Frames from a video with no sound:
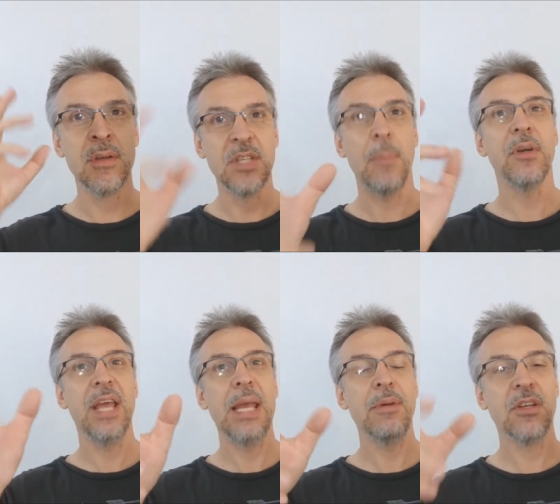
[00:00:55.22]
separate
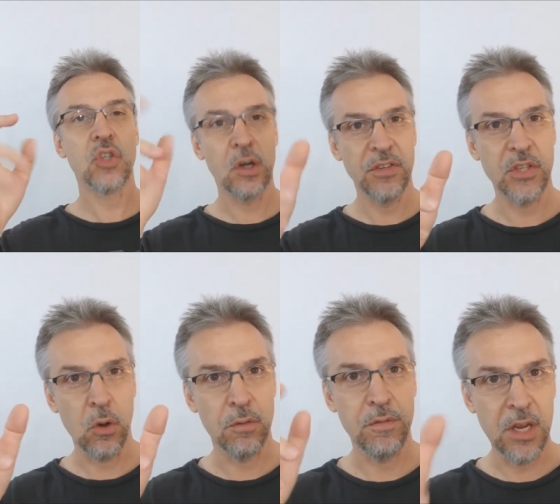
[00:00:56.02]
game, it deserves its
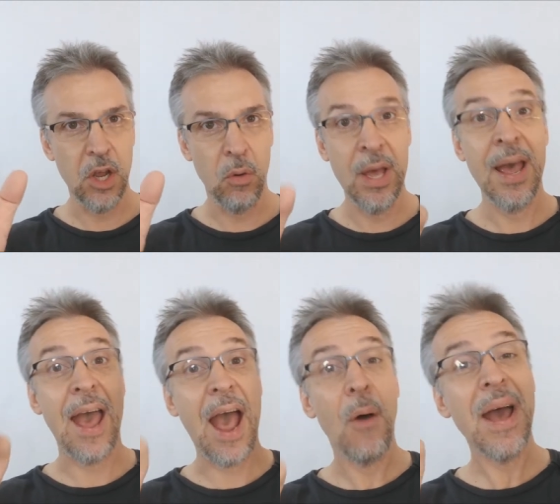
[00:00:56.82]
own video.
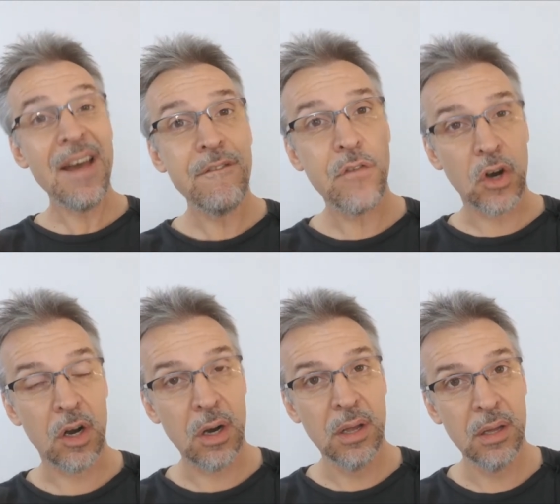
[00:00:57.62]

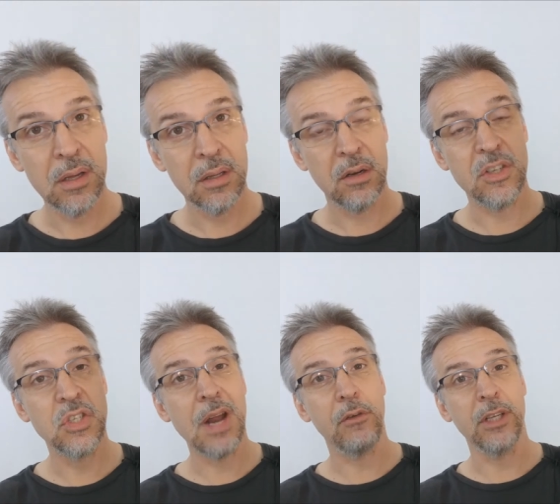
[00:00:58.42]
However, there's
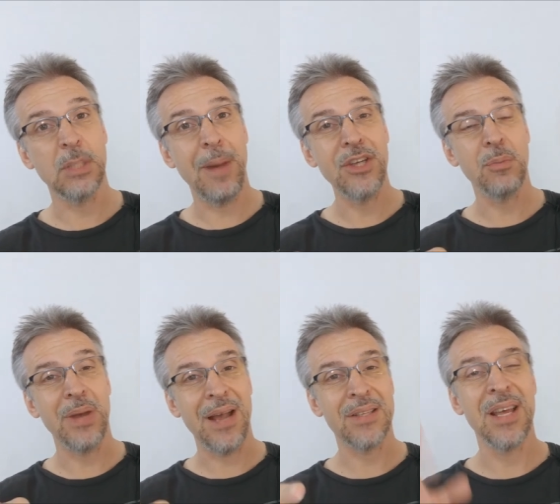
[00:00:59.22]
several expansion
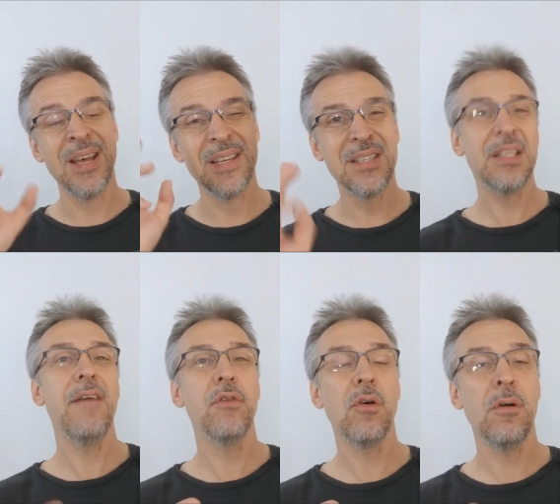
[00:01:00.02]
packs.
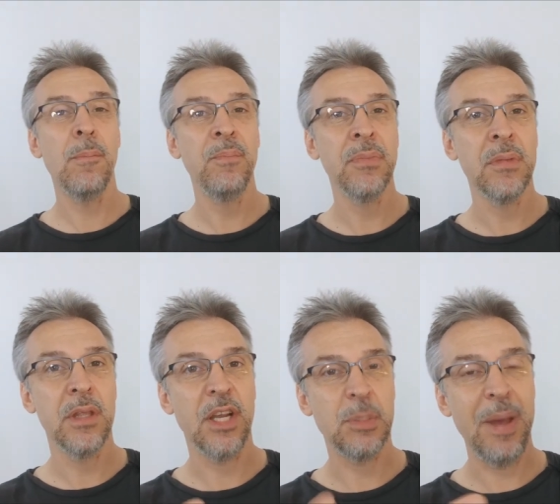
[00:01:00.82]
Several
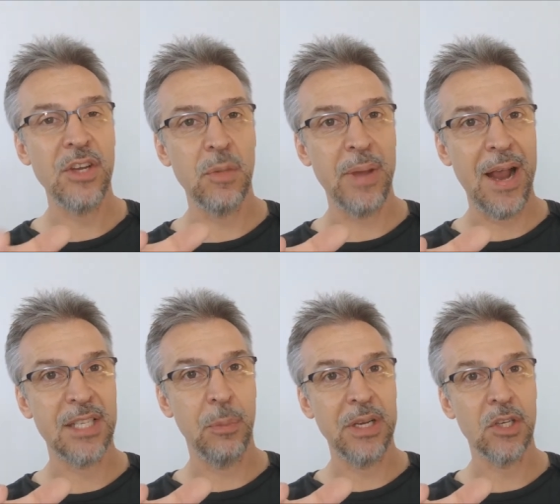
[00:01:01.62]
expansion
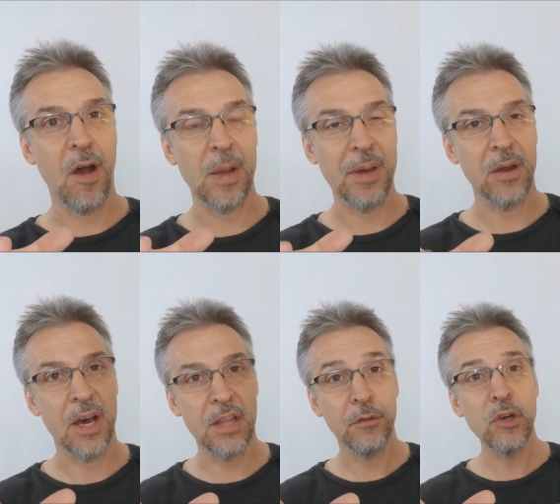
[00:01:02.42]
packs that we can talk about.
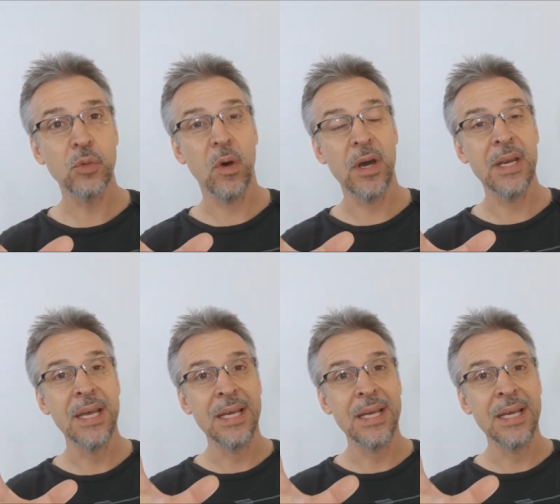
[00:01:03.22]
Uh, the first one